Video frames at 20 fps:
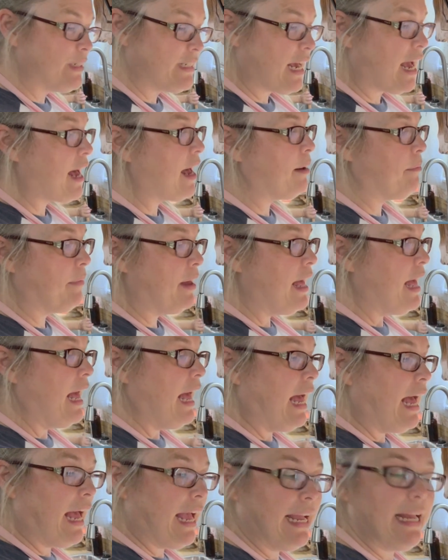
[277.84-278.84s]
time
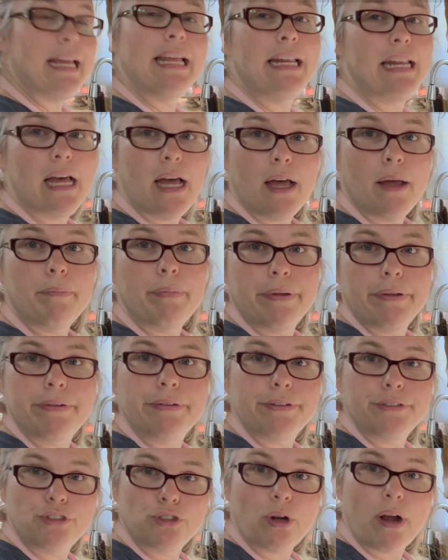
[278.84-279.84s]
I end up
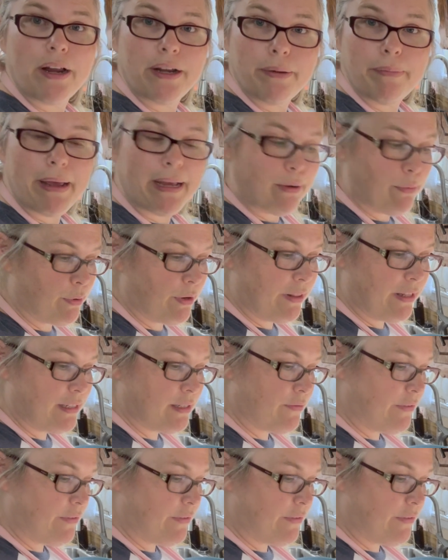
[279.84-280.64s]
trying to make one of these